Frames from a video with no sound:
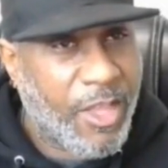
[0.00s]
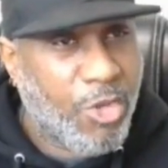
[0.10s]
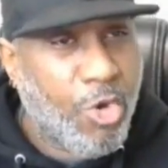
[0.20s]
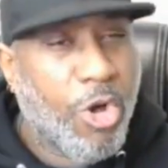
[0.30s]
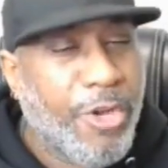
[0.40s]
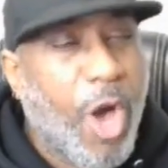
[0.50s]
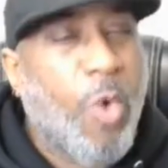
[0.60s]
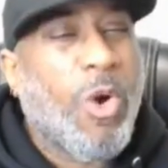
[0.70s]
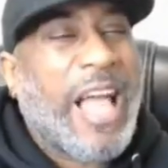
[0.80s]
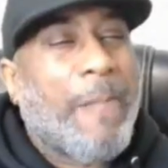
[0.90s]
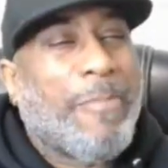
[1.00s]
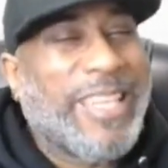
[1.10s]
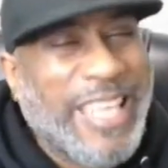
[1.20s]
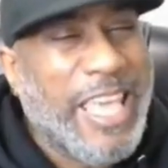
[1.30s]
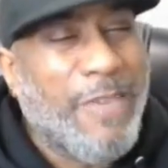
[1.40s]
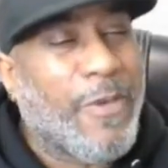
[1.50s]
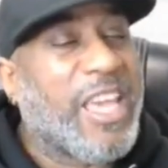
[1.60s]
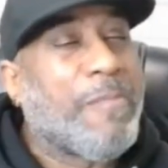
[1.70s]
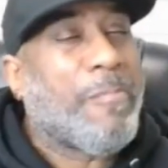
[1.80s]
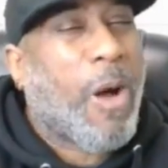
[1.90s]
You'll know what I believe
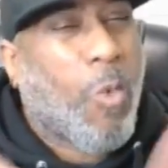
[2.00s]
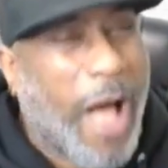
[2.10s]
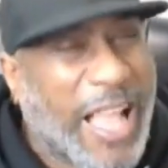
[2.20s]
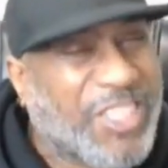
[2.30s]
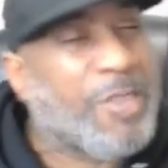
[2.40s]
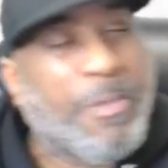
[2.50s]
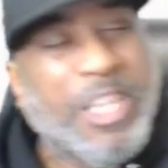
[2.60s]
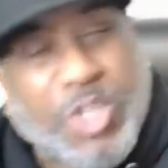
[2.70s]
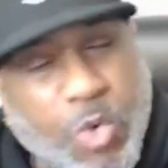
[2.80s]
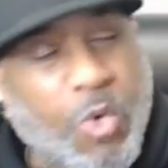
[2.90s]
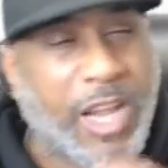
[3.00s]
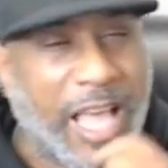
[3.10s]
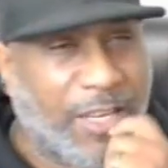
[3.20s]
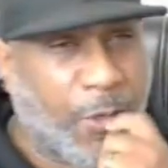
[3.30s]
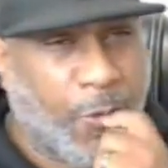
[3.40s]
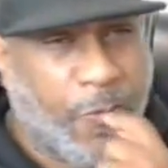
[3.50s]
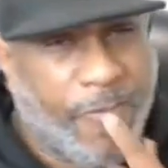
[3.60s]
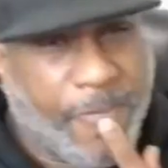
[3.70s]
in by watching me do what I do.